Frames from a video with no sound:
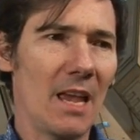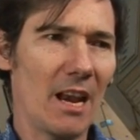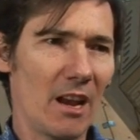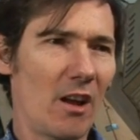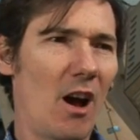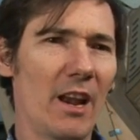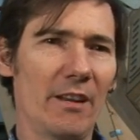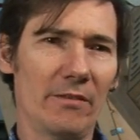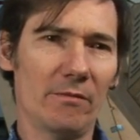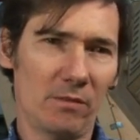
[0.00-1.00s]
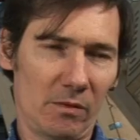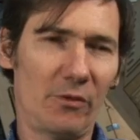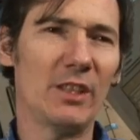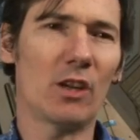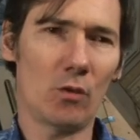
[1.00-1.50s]
in a kind of
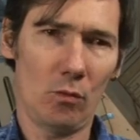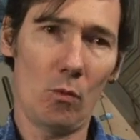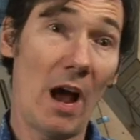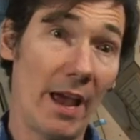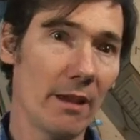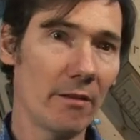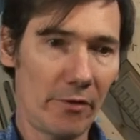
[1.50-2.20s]
physical way,